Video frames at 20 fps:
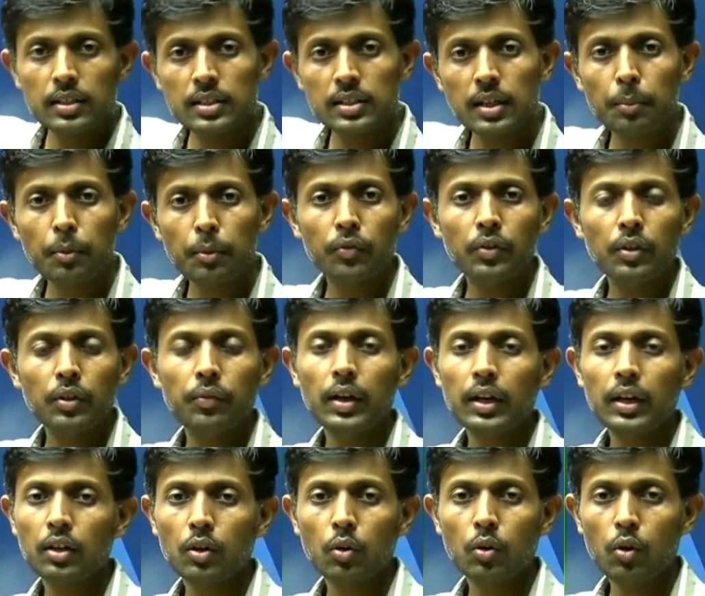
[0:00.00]
some of the
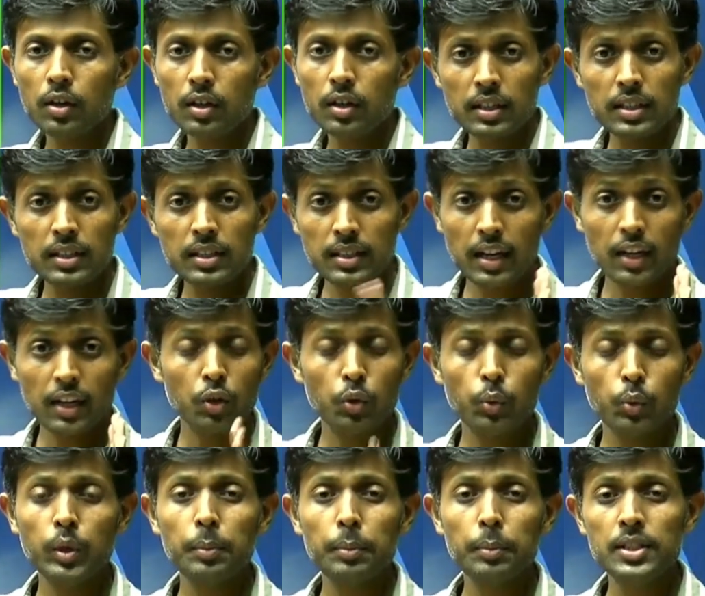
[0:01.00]
vector quantities that you
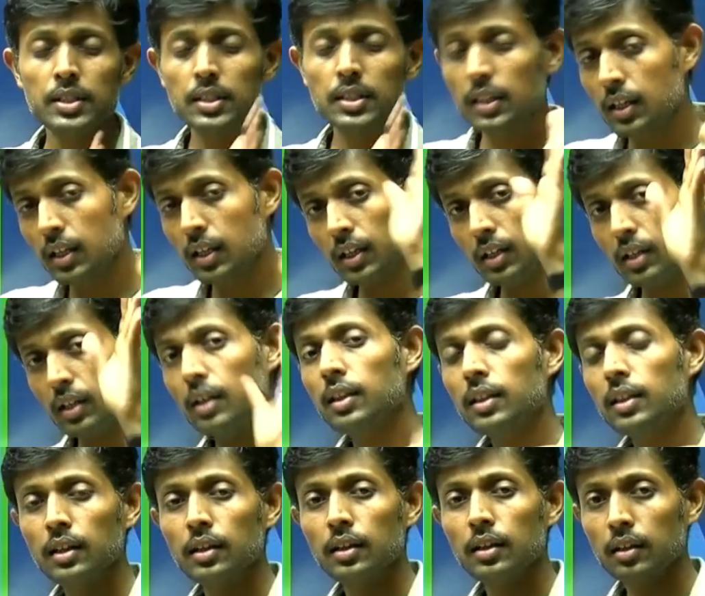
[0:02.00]
will be seeing in
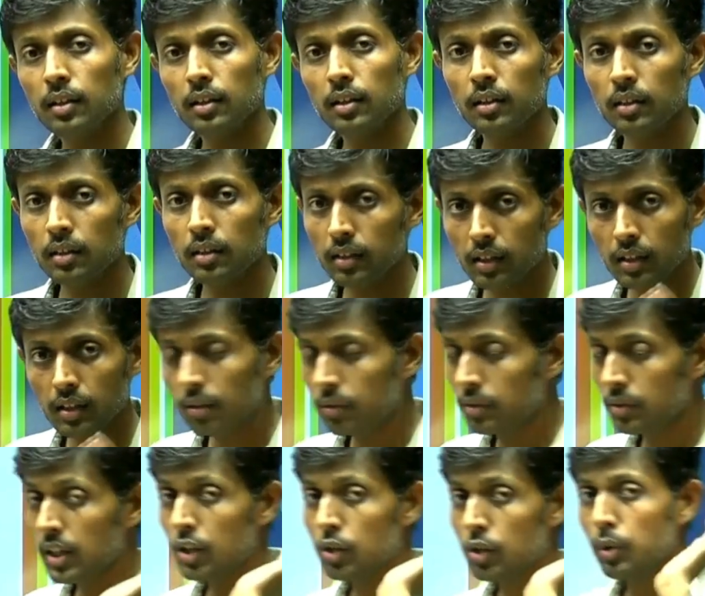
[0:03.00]
the
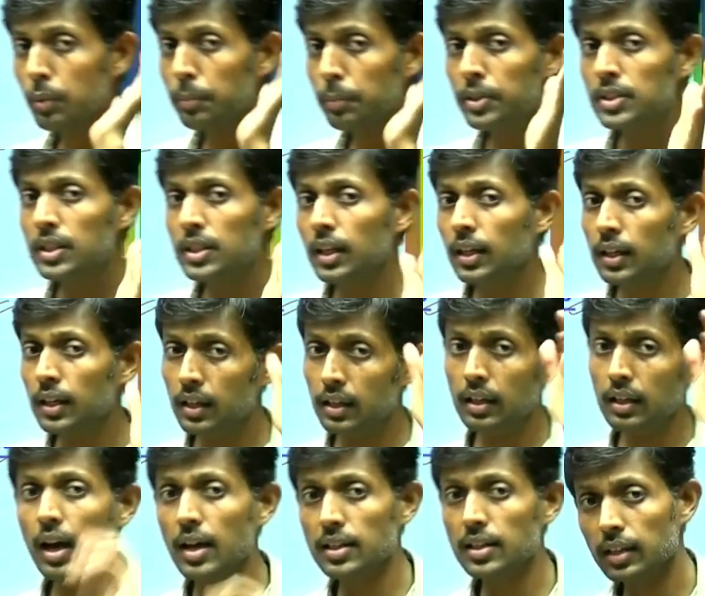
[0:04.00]
in
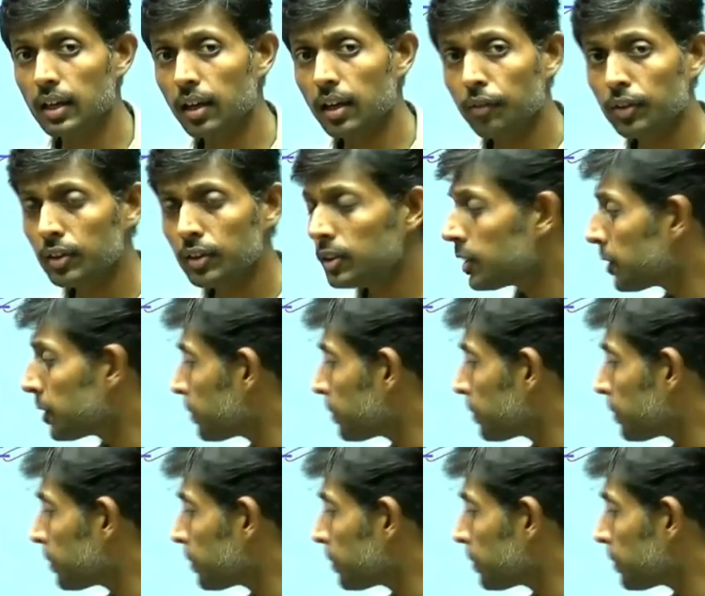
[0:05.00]
class 11.